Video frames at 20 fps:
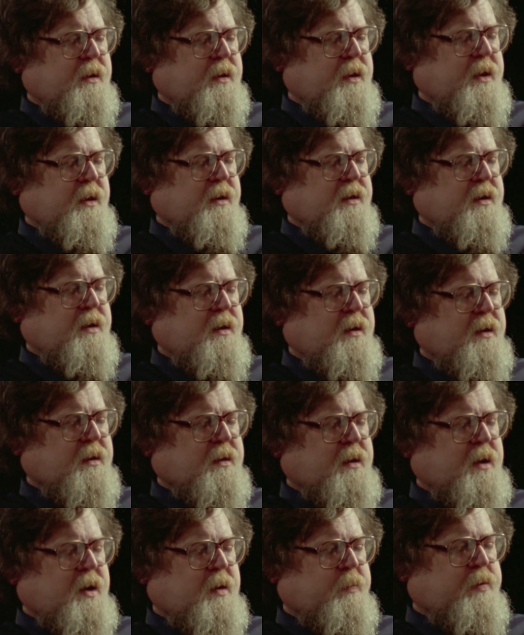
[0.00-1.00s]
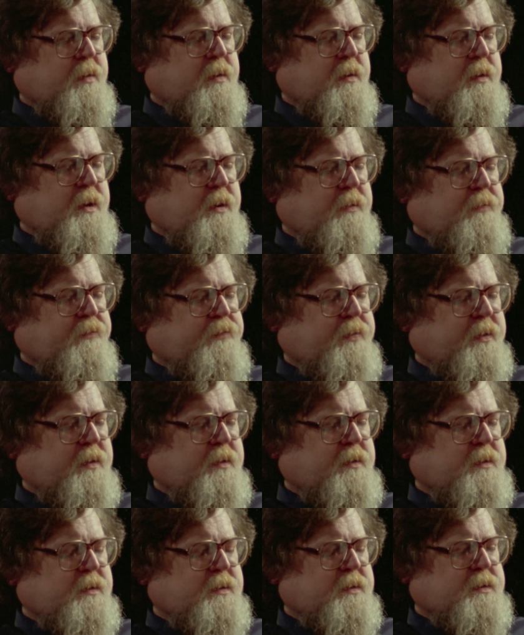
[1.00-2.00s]
like little coppery
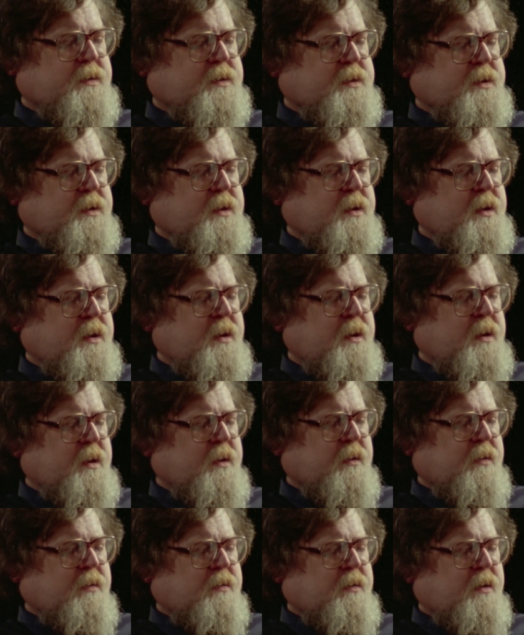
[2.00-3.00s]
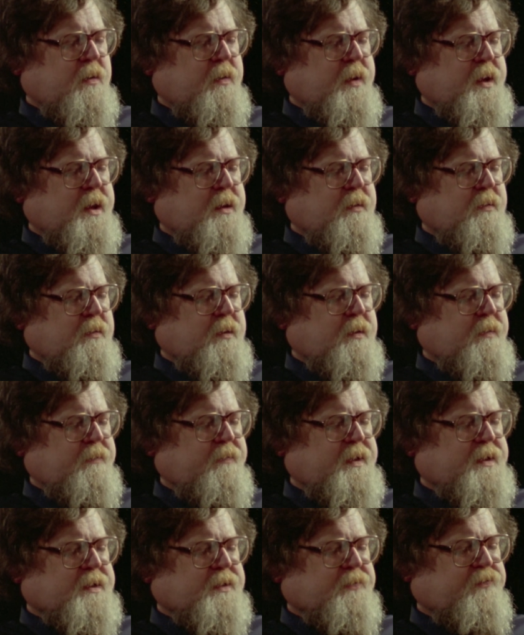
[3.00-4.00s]
ferns, growing out
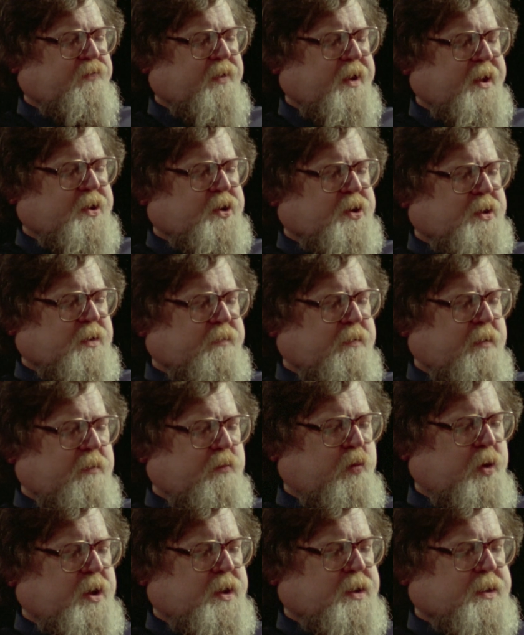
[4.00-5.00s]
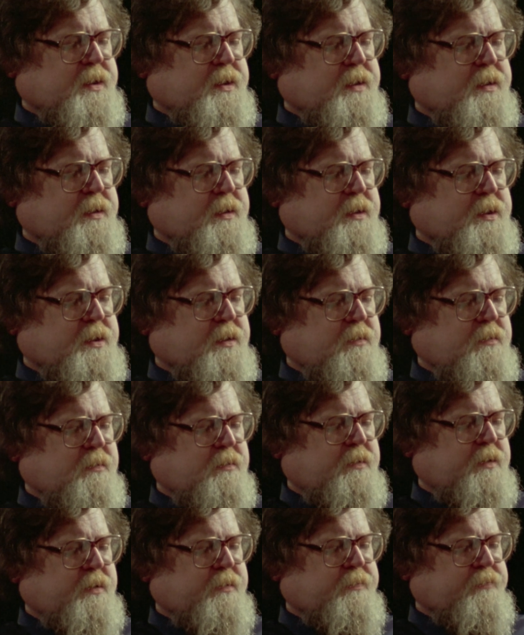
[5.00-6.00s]
of his flesh from wrist to
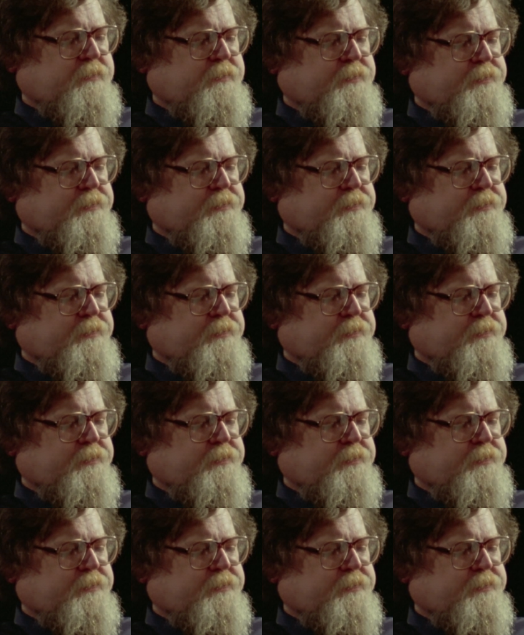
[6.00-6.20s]
shoulder.